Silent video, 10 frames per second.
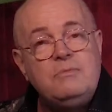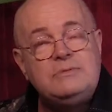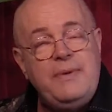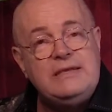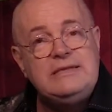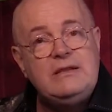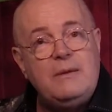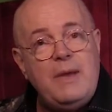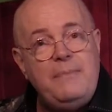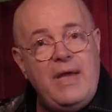I was basing it
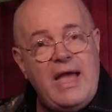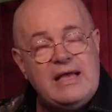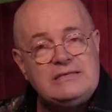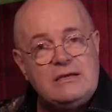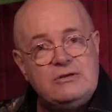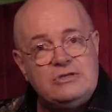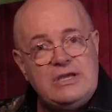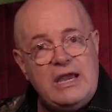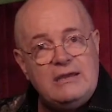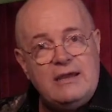on my past
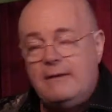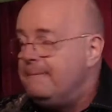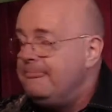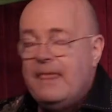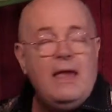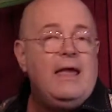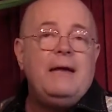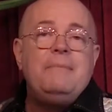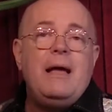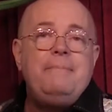understanding.
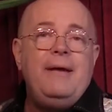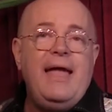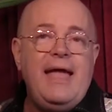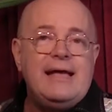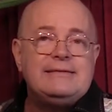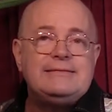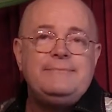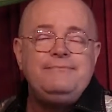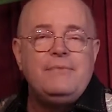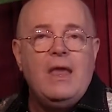And my
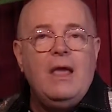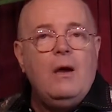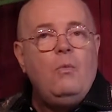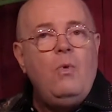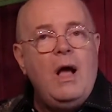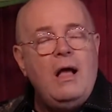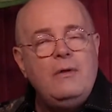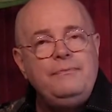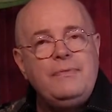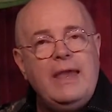past,
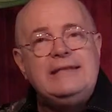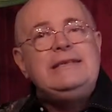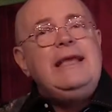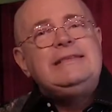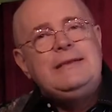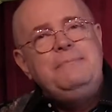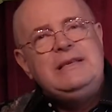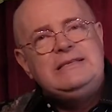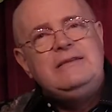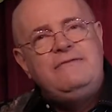while it's a
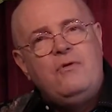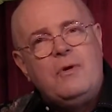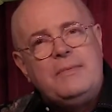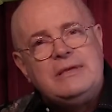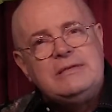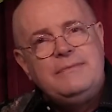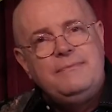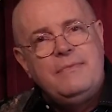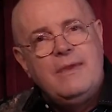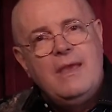misinformant,
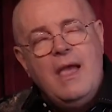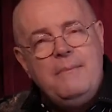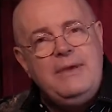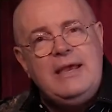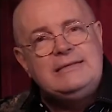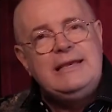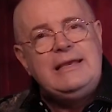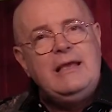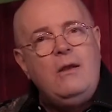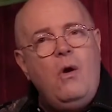because
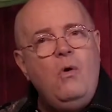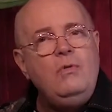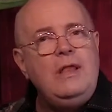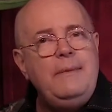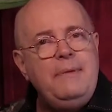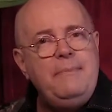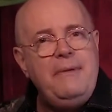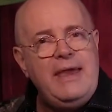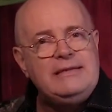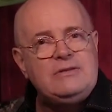it can only be
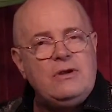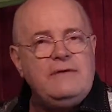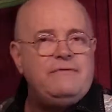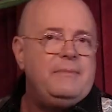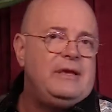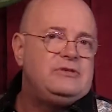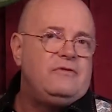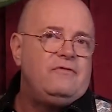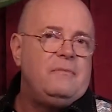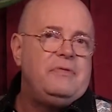based on
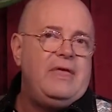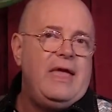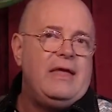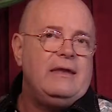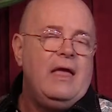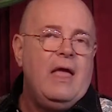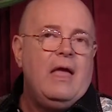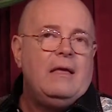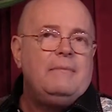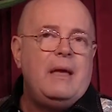information from then.
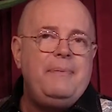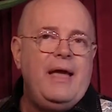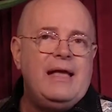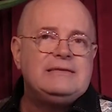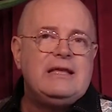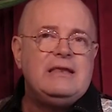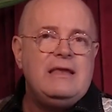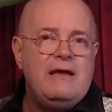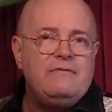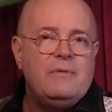My past
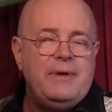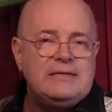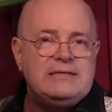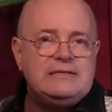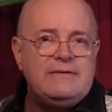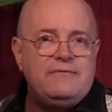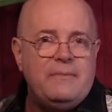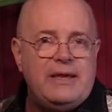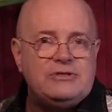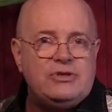can never base its
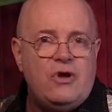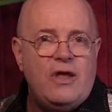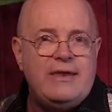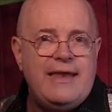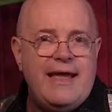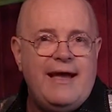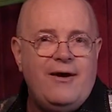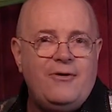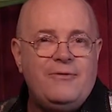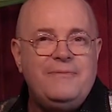information on
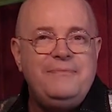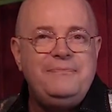now.